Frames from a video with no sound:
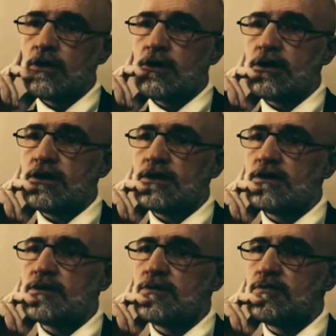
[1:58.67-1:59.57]

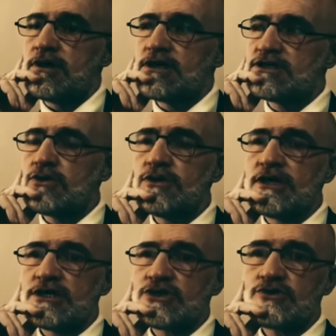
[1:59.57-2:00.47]
But it showed that
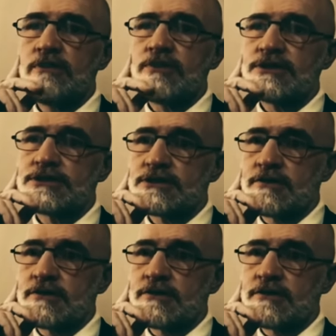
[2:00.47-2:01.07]
strippers